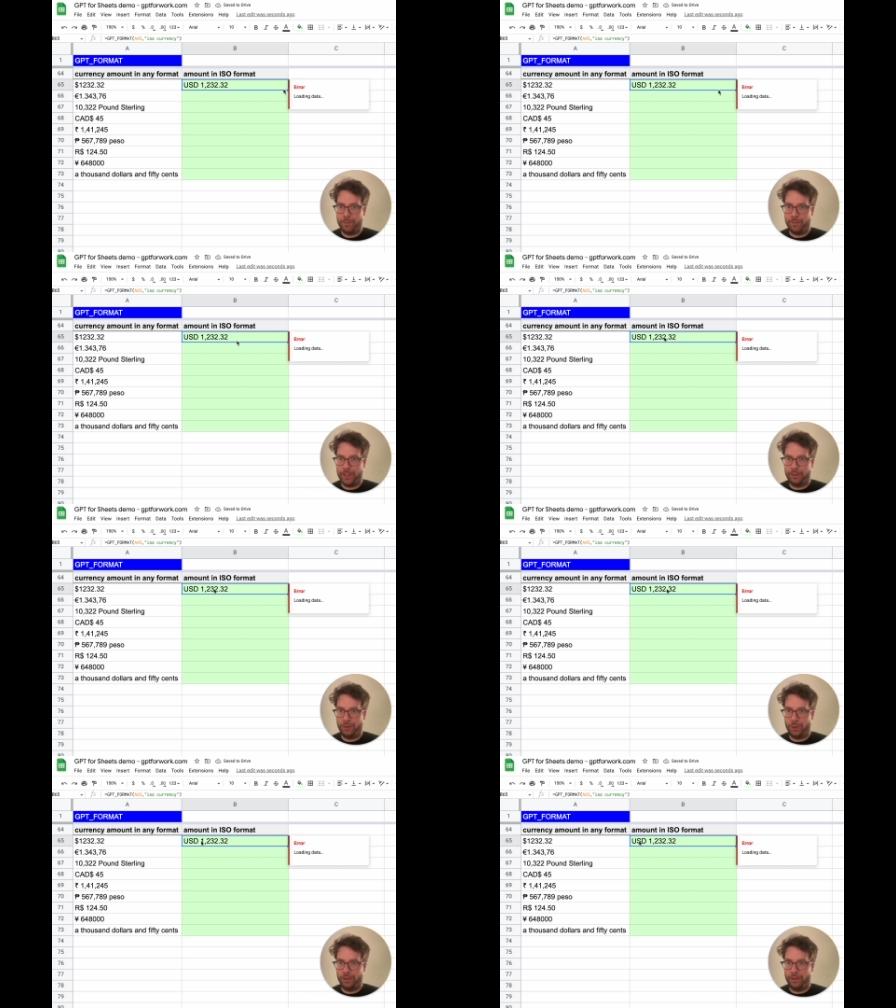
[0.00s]
And so
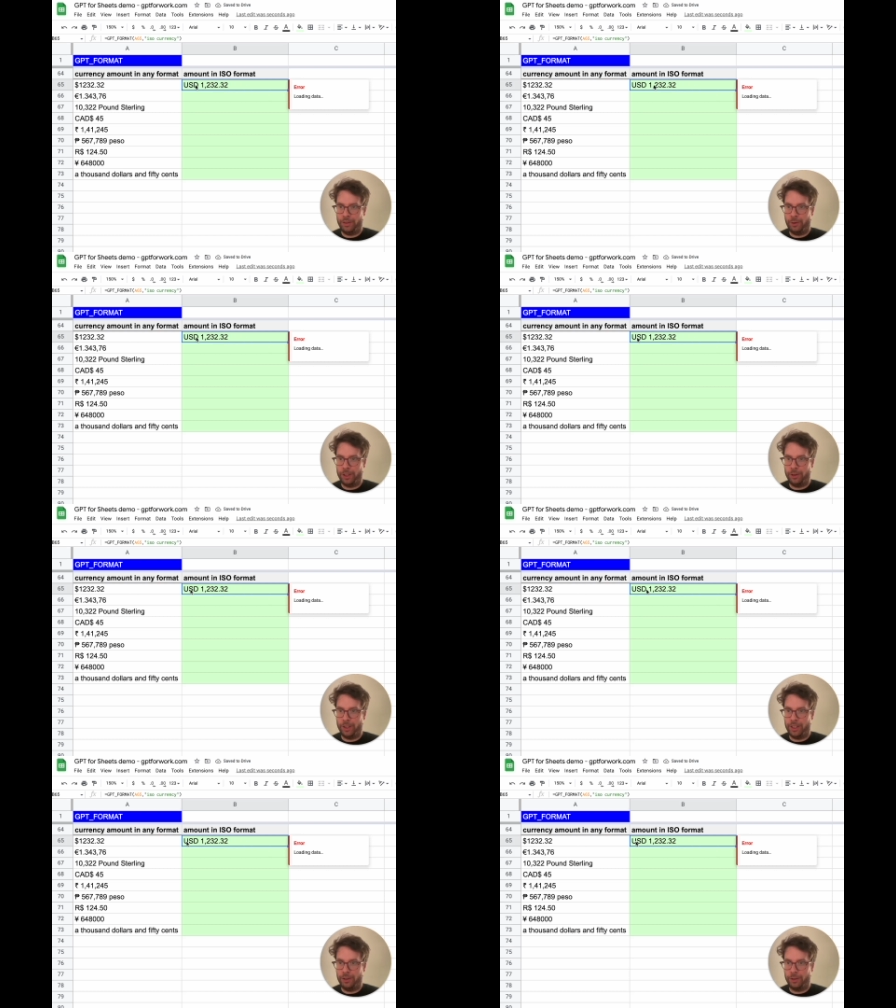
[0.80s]
we, there we go. I
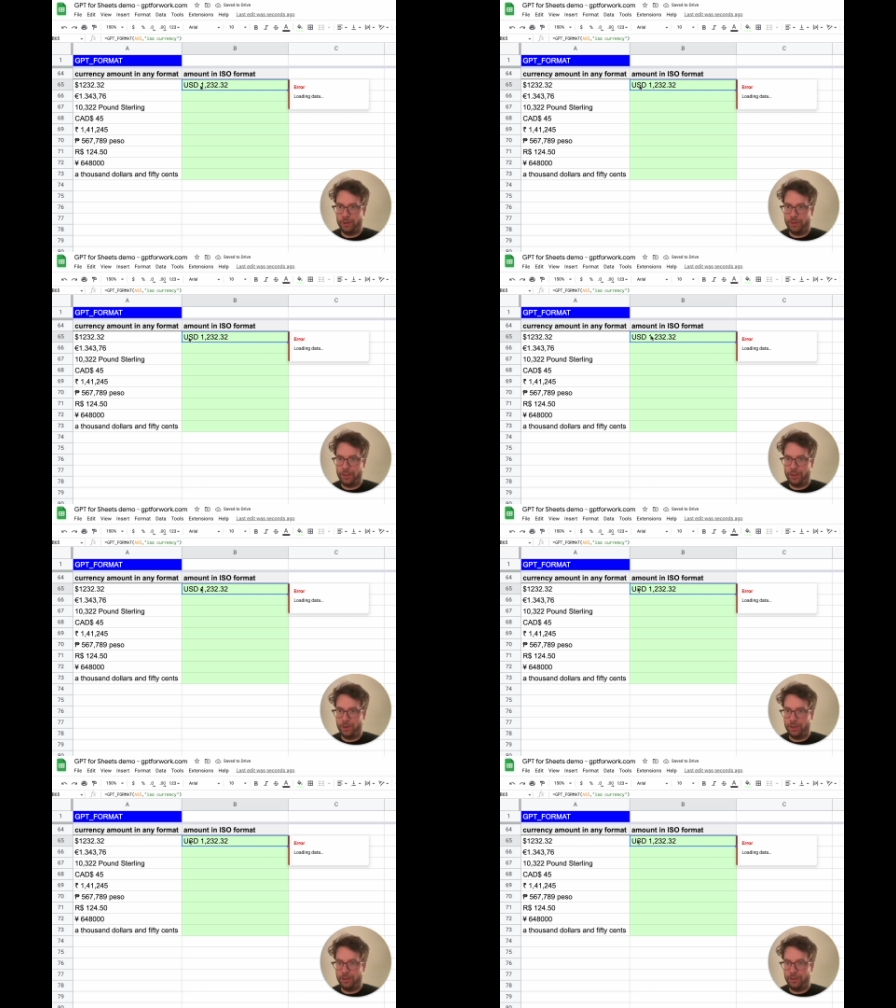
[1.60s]
get the currency code
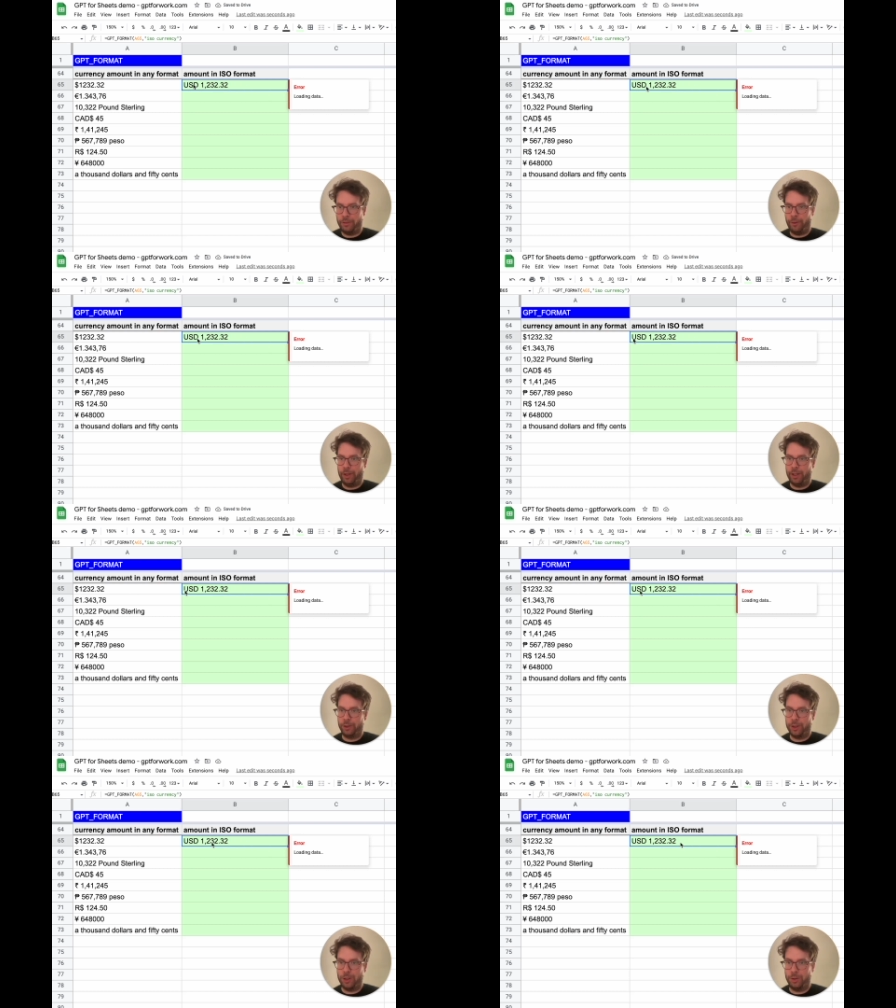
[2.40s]
and it's three-letter
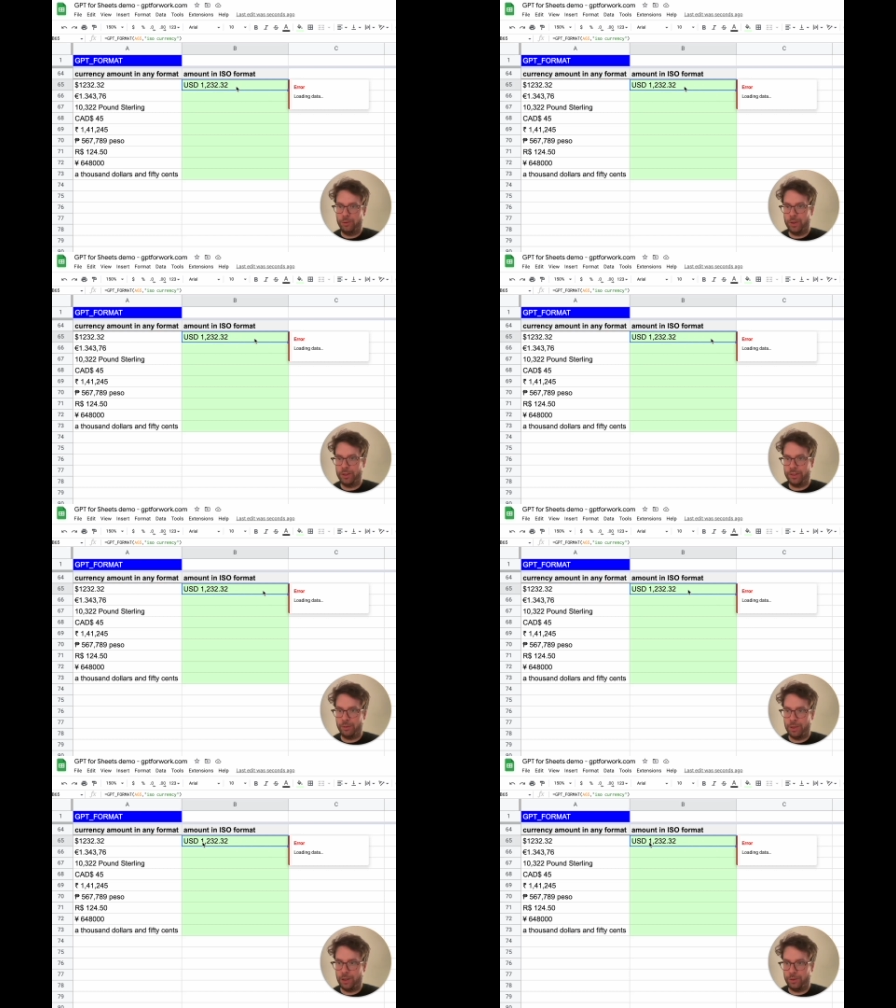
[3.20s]
code with the
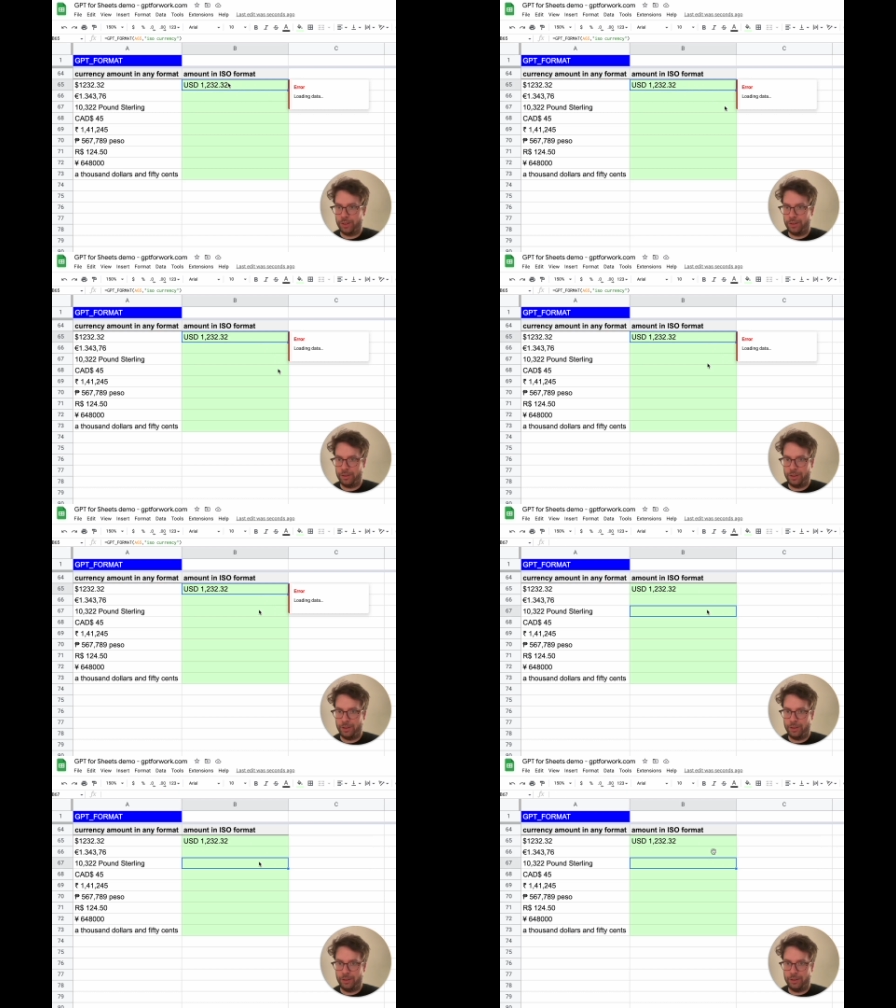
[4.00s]
amount as
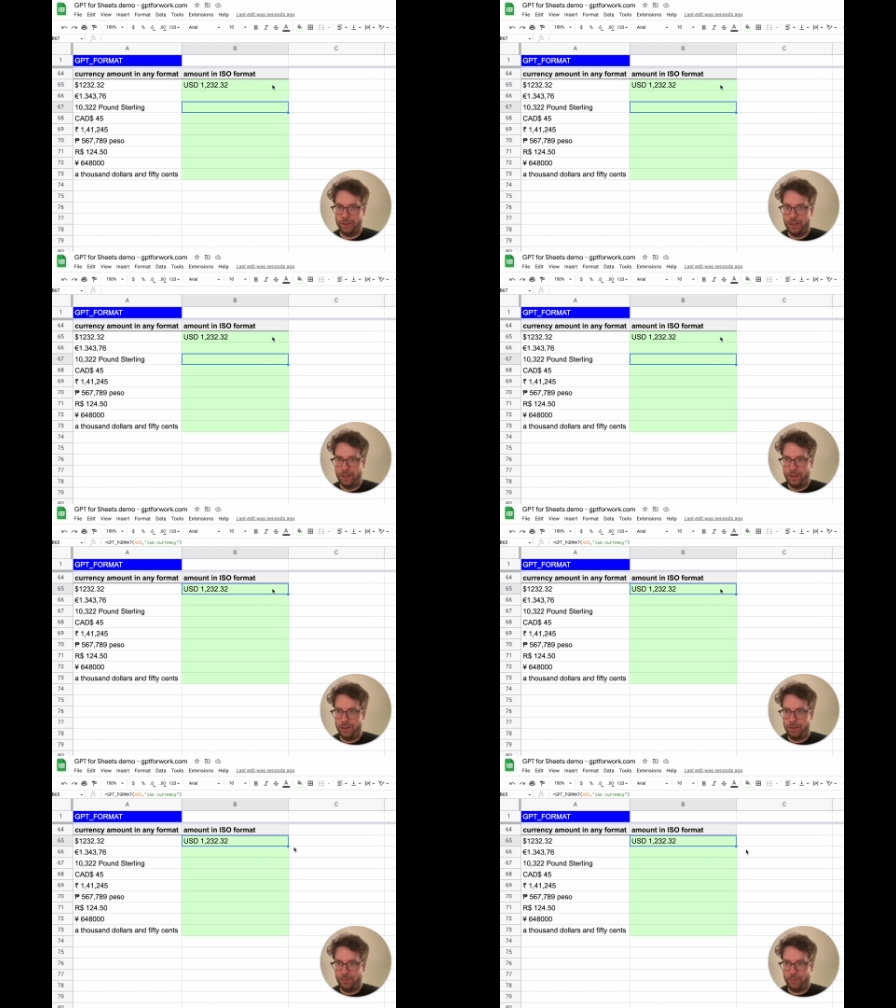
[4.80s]
a uh,
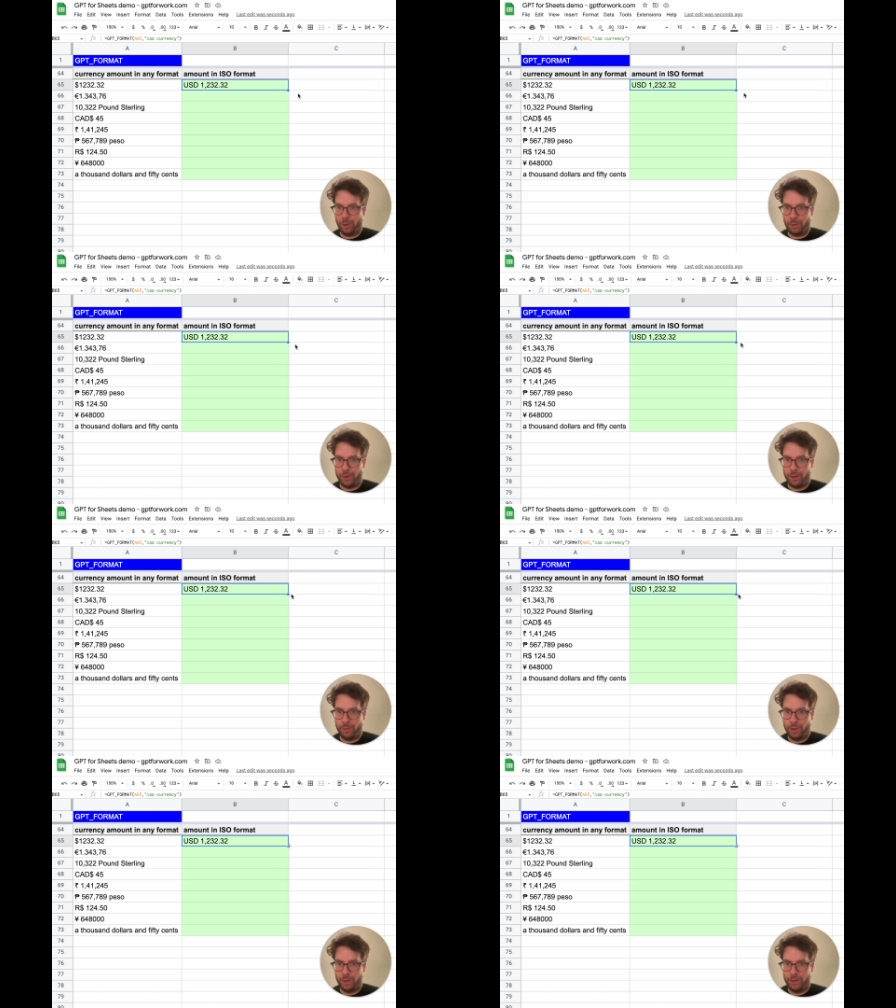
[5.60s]
proper
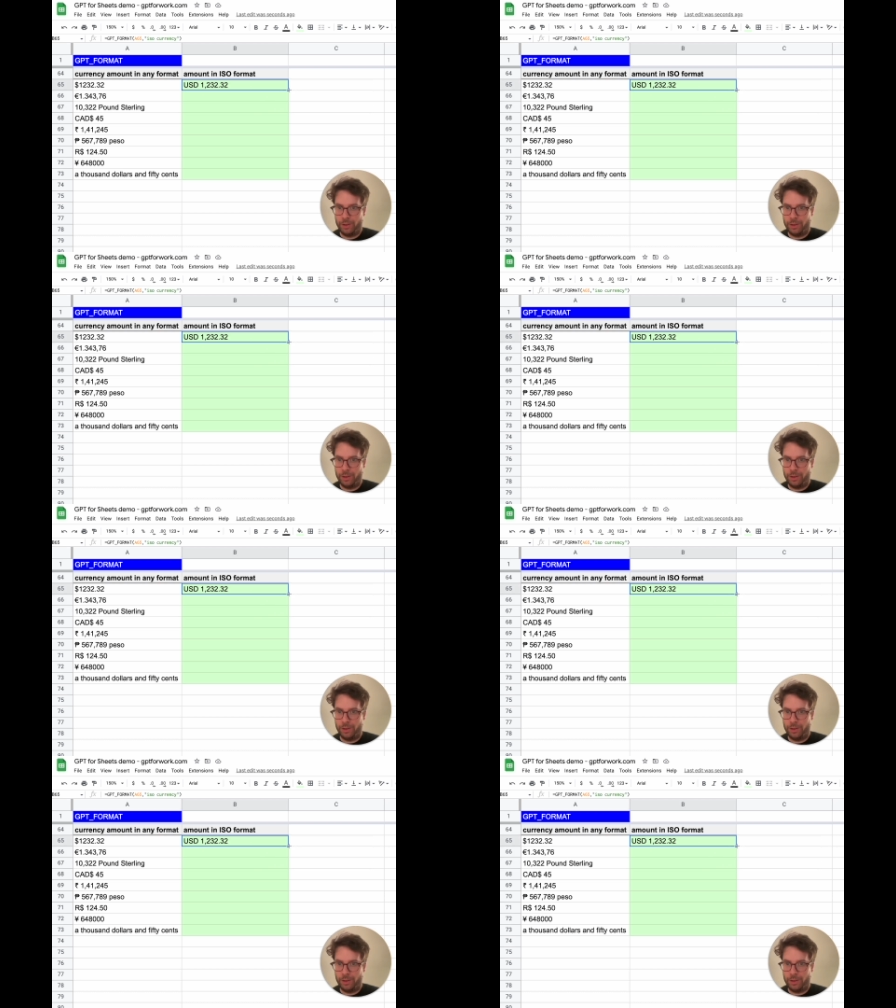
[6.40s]
number.